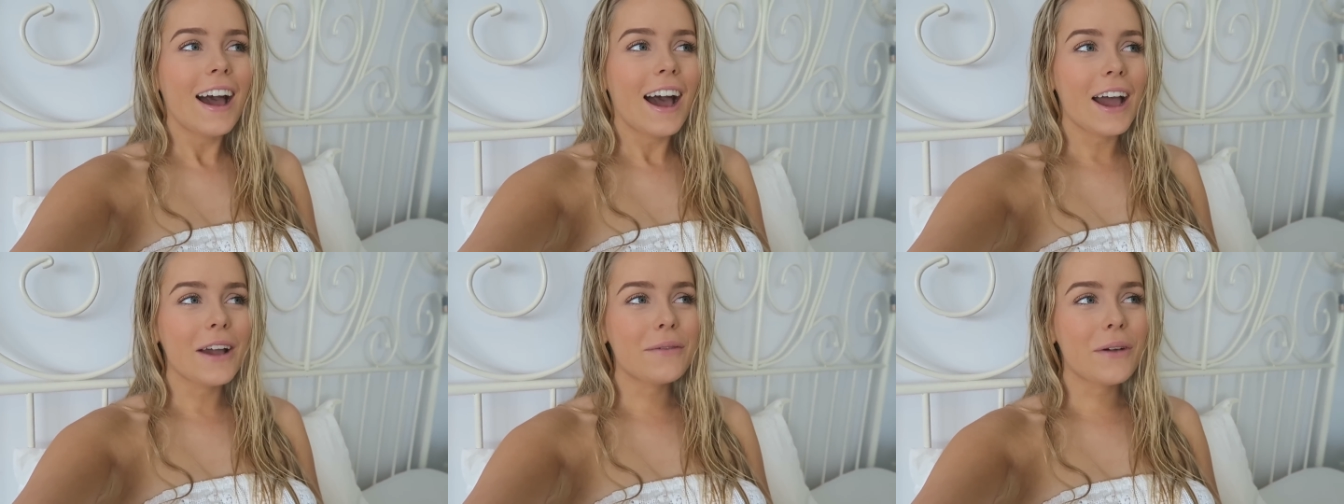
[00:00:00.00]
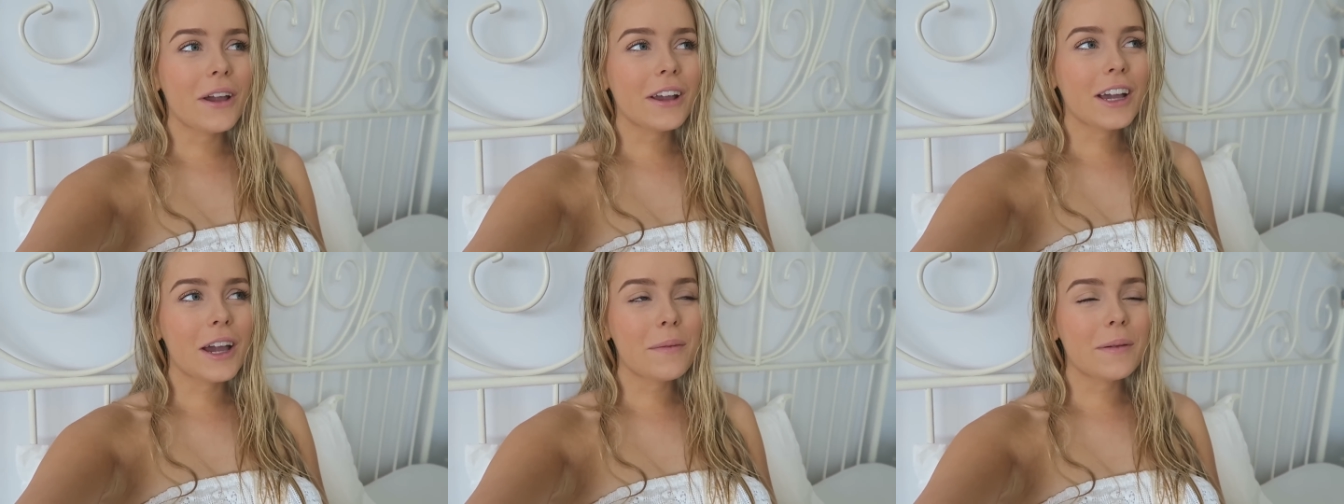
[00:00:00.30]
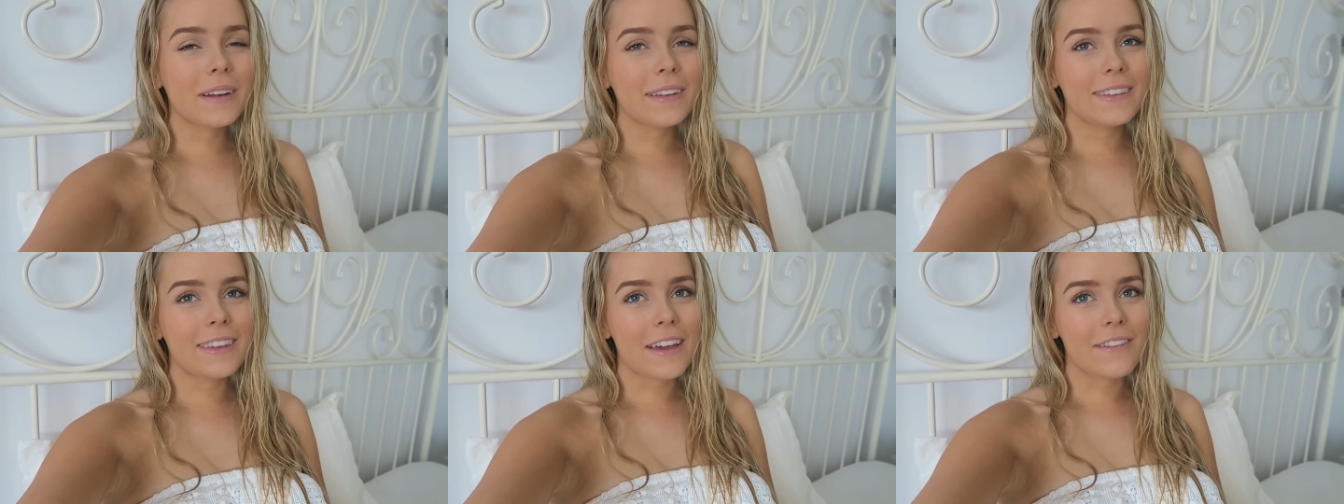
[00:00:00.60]
I woke
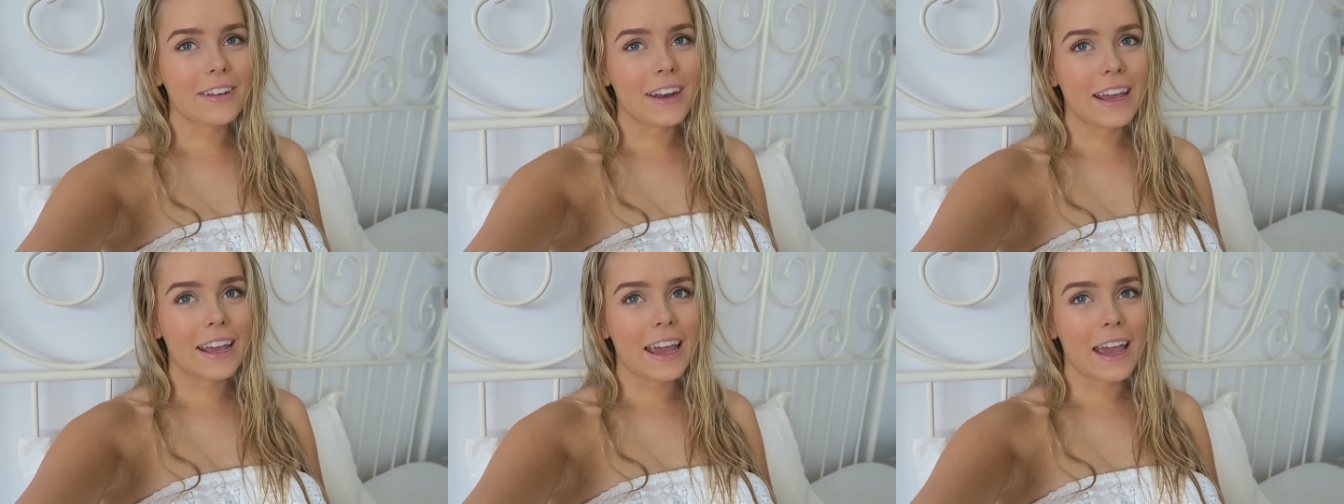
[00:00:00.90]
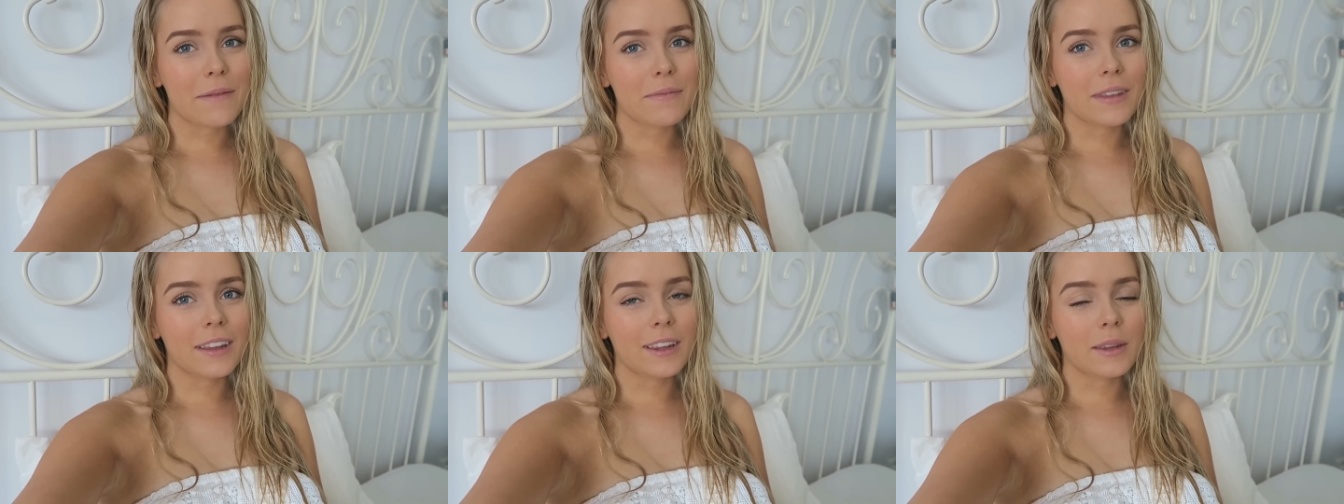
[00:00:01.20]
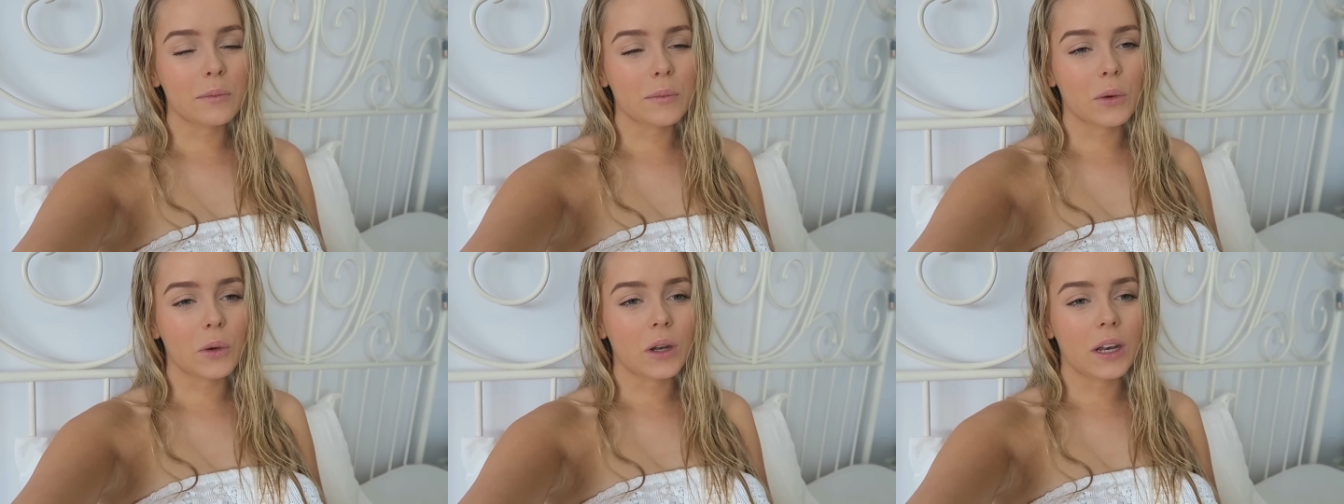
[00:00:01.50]
up at 7 a.m.
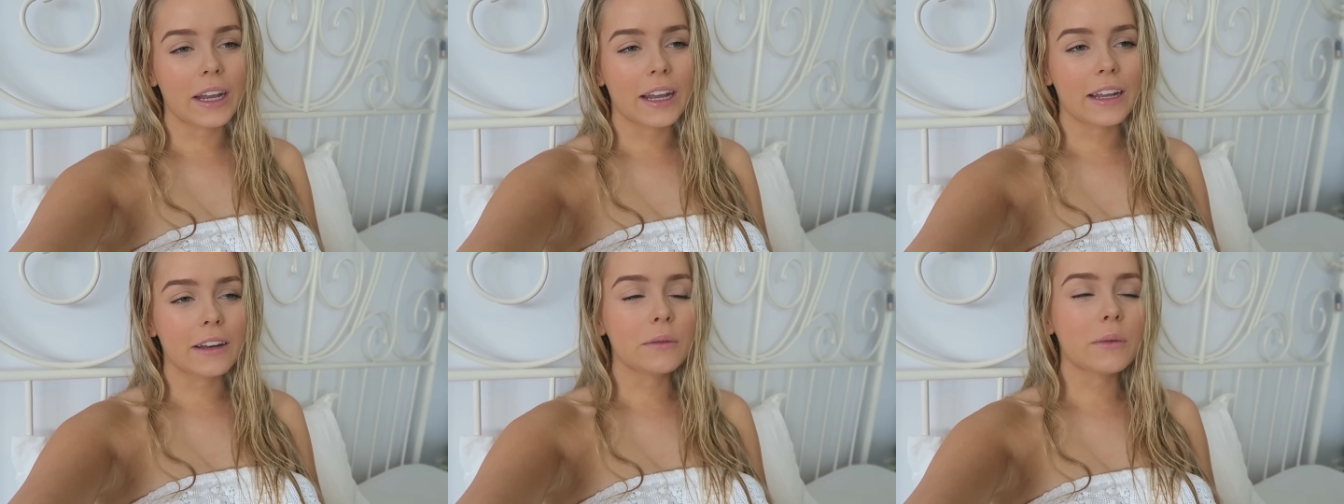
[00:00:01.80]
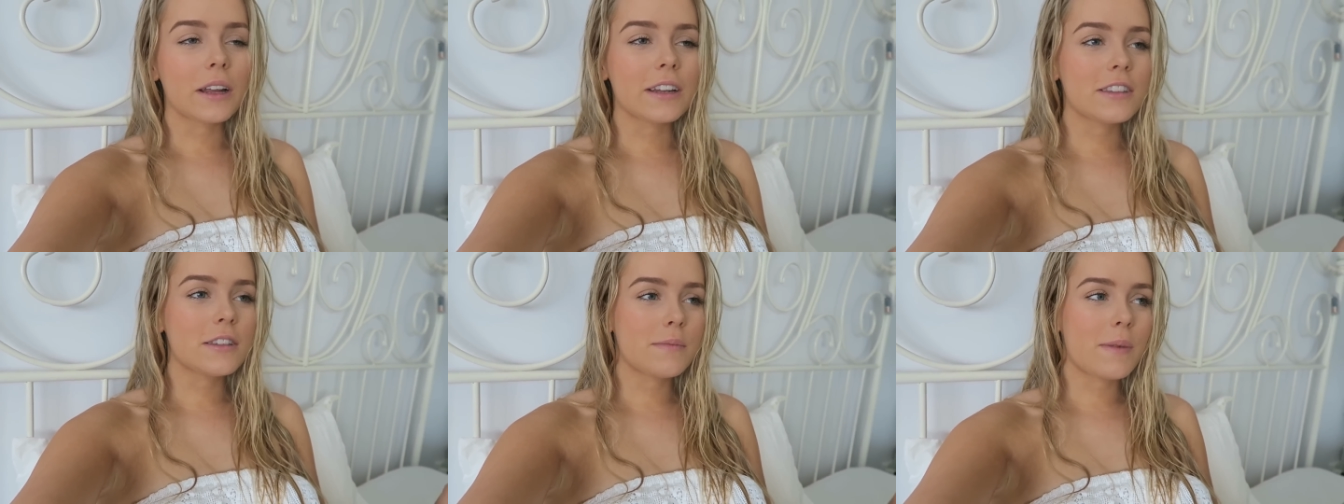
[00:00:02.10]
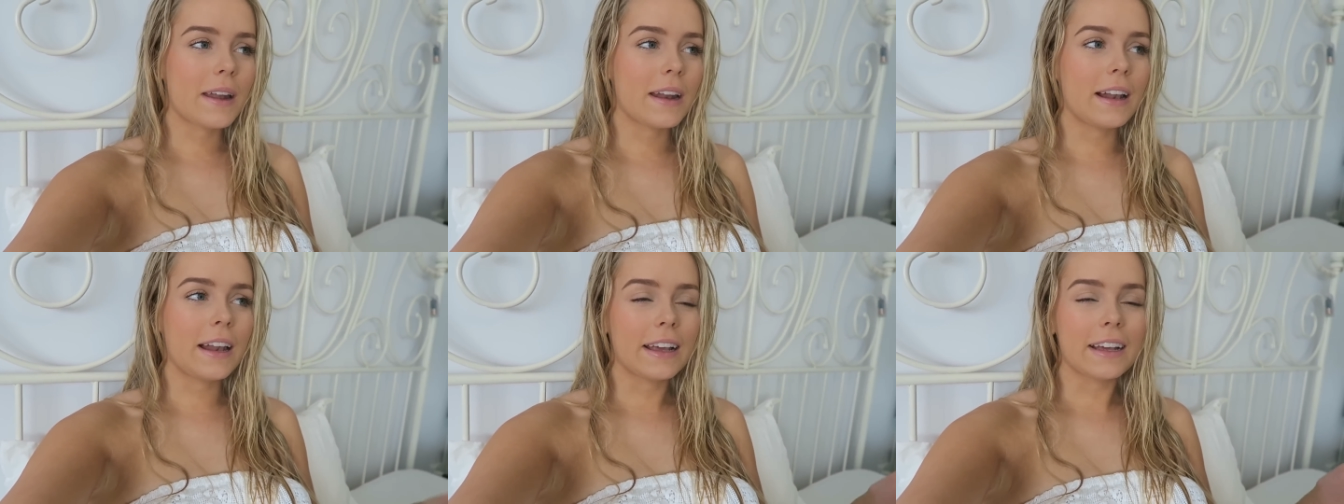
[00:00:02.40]
this morning and went to
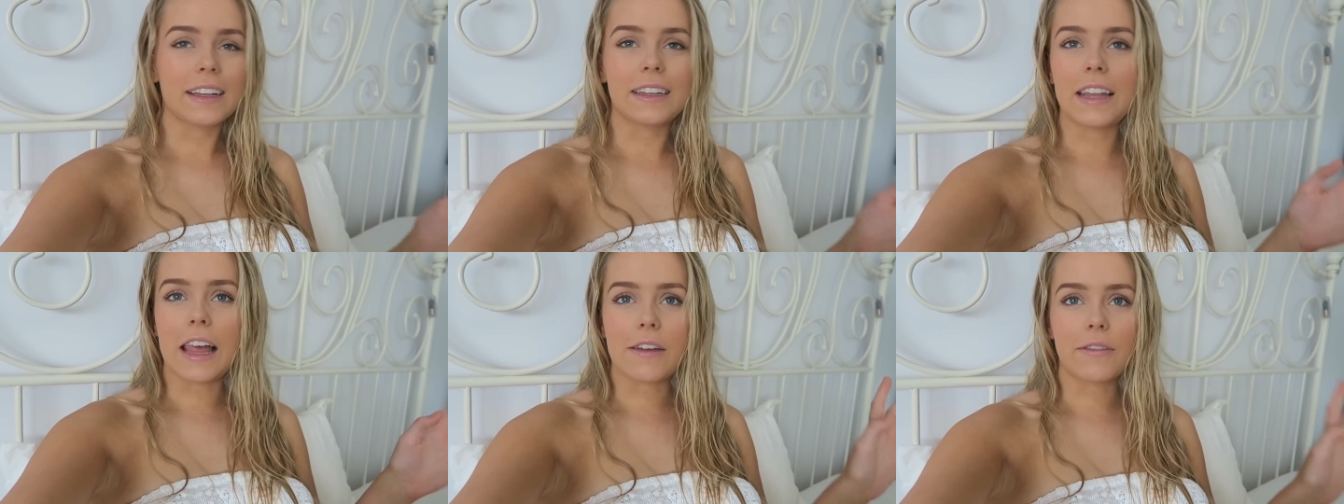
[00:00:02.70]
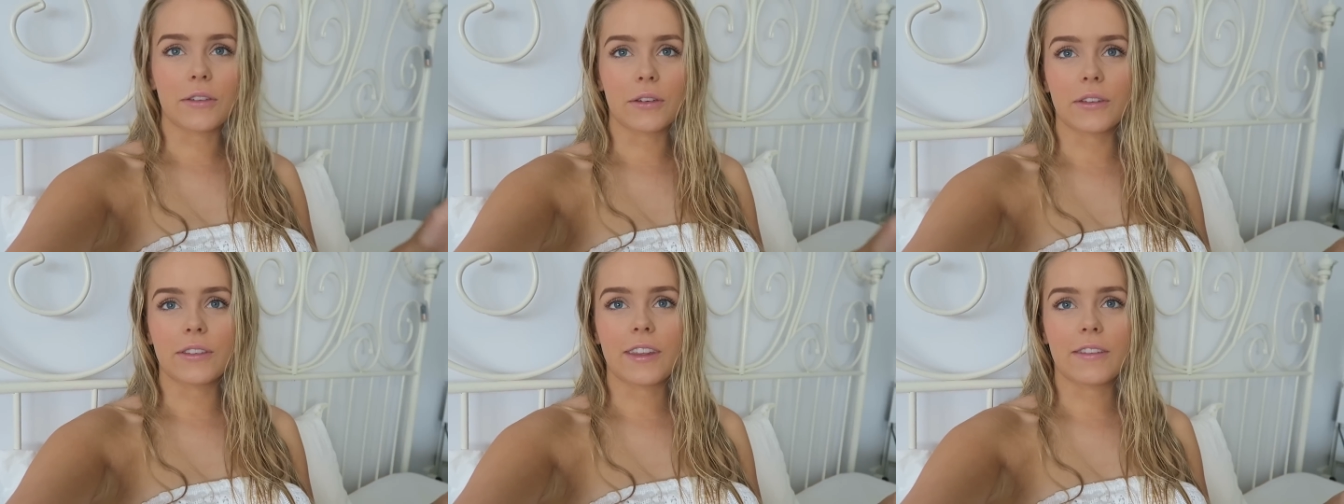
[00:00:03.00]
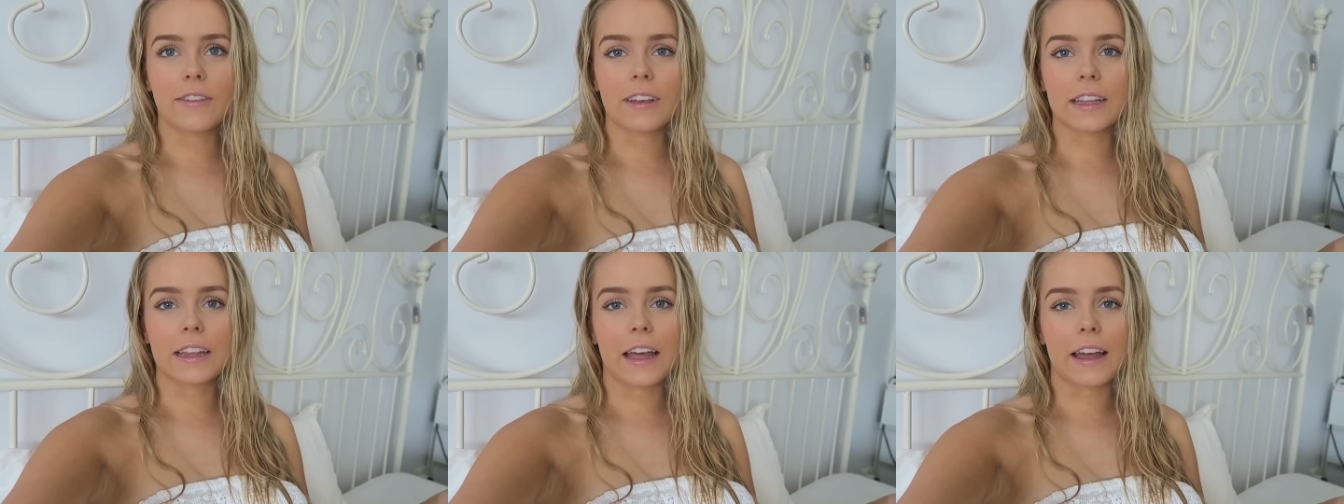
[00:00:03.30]
bed at like 11 or
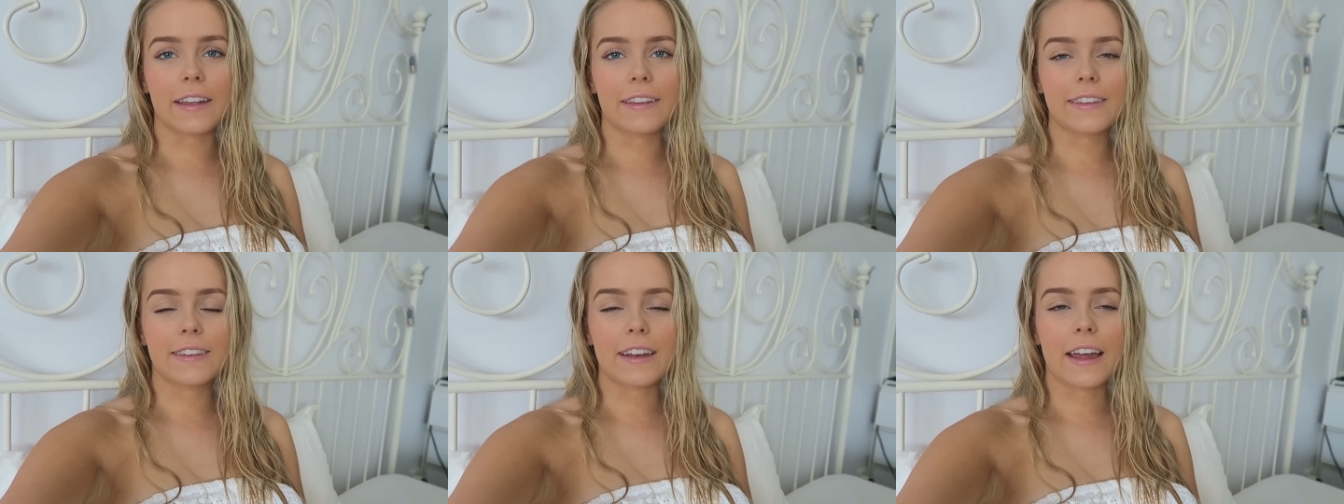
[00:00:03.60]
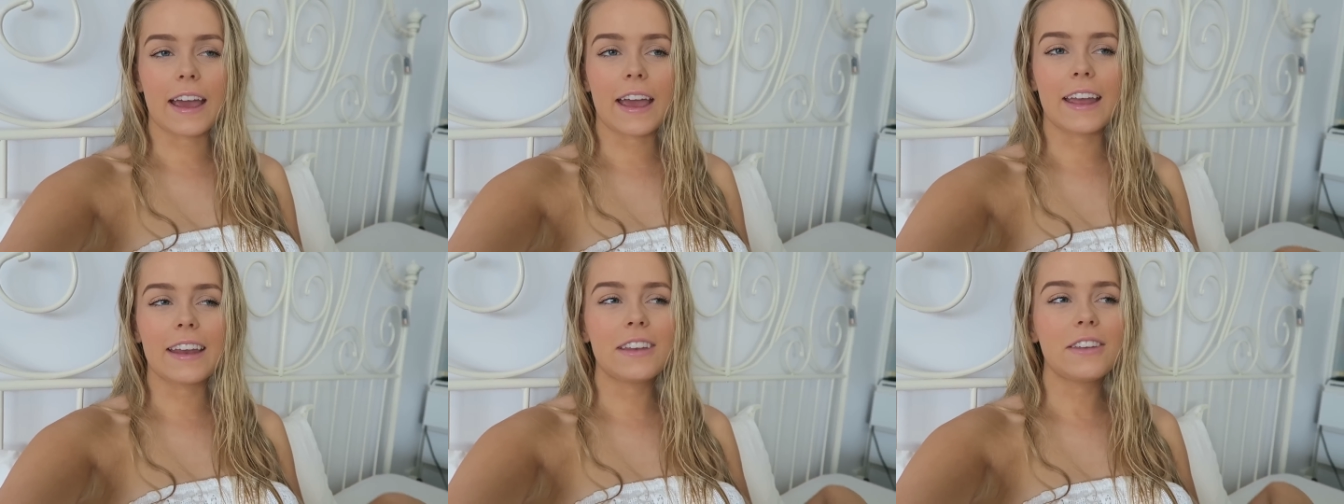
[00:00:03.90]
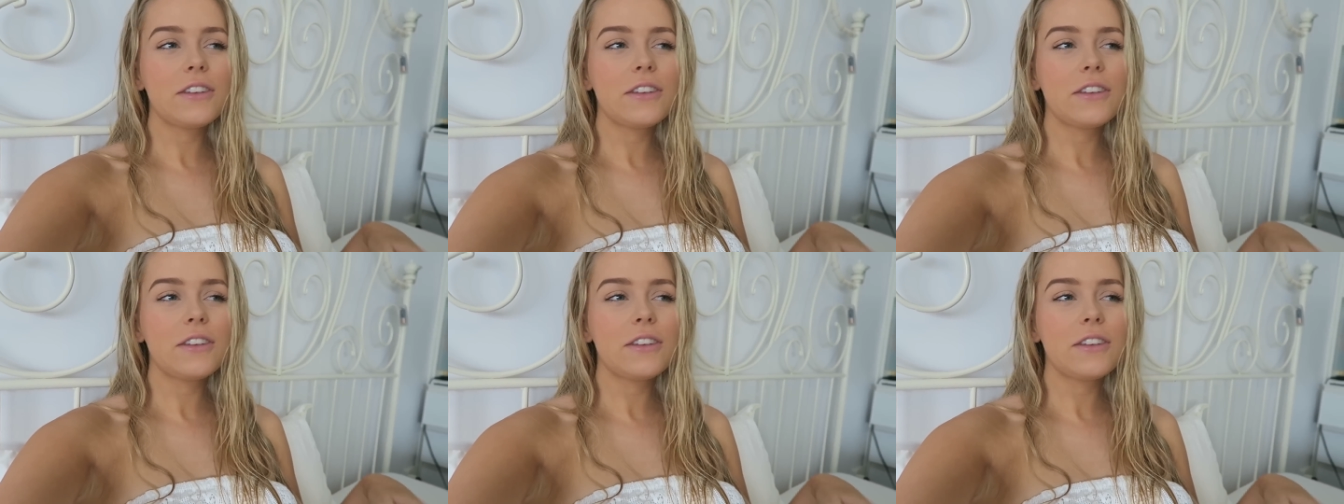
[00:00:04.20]
something last night,